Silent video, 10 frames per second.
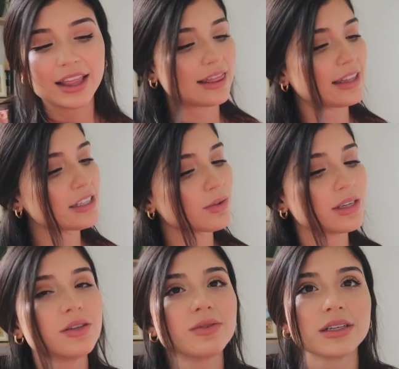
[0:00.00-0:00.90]
This one
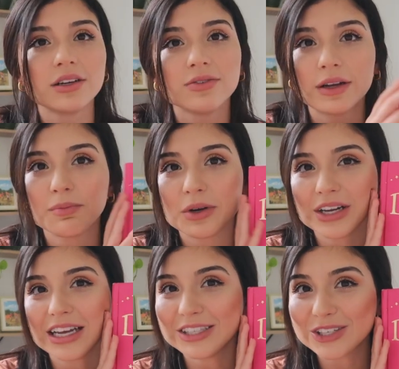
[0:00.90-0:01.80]
is a really fun
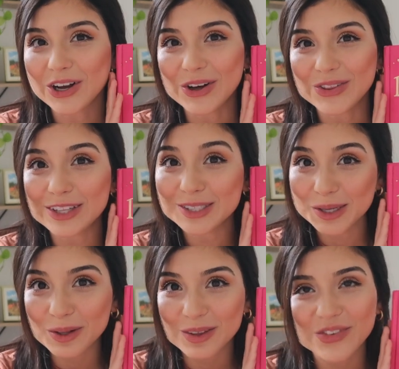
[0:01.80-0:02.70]
book. It's called The
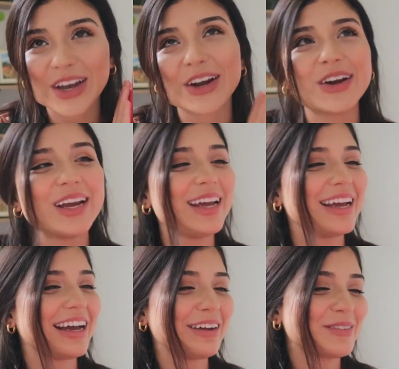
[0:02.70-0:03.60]
Tooth
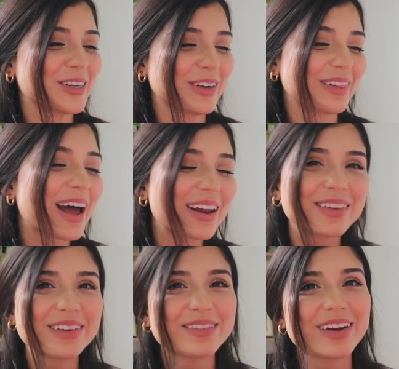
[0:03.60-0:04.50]
Fairy. I'm sure a lot
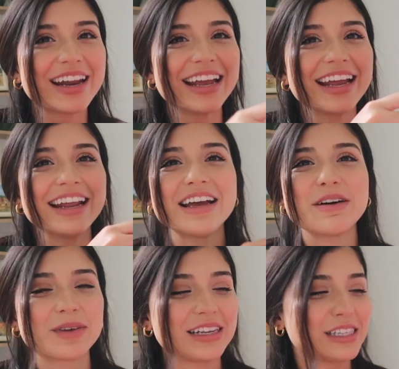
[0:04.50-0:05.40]
of you have read it,
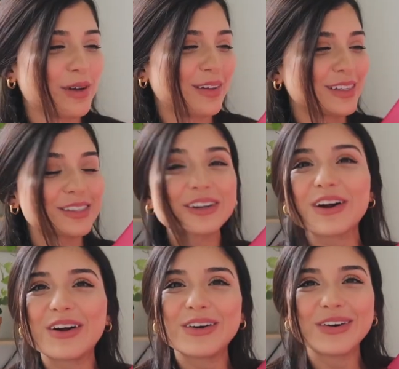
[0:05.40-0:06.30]
but it's about this
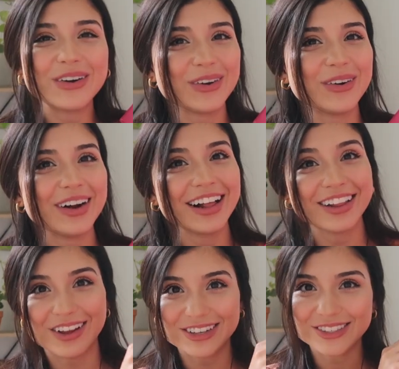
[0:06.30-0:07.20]
girl who
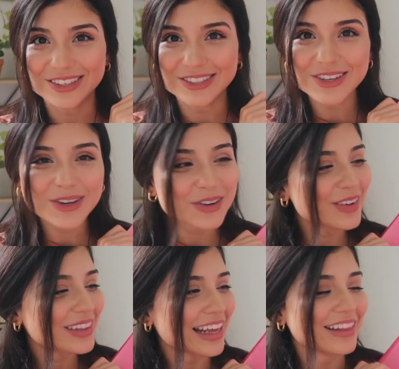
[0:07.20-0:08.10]
lost her
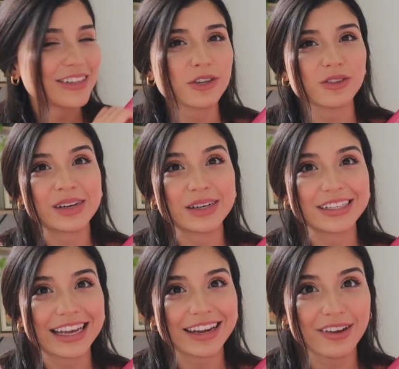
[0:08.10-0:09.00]
tooth, and the tooth
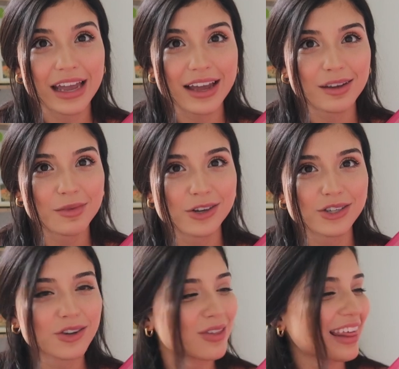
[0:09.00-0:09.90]
fairy's like, okay, give me your
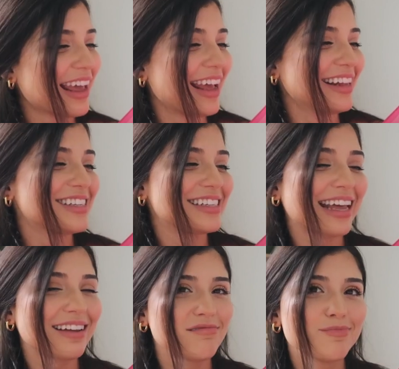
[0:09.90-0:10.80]
tooth. And she's
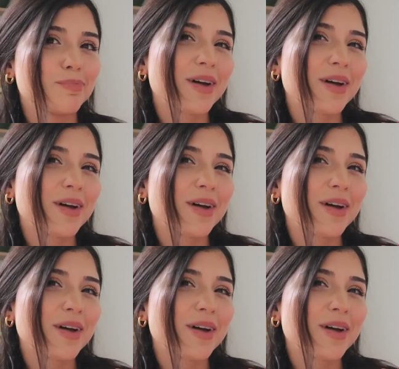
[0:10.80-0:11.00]
like,